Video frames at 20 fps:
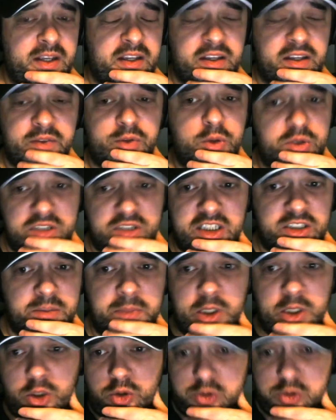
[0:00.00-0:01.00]
If you said to
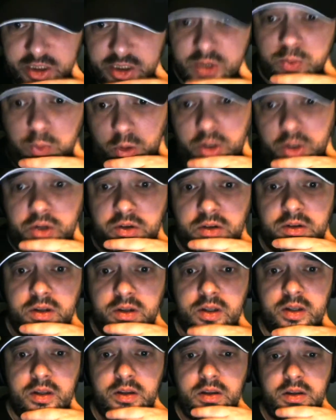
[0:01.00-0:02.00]
me Chris Wood
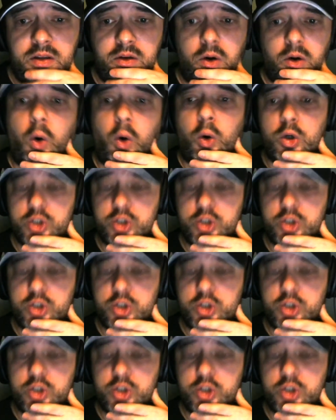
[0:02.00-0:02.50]
or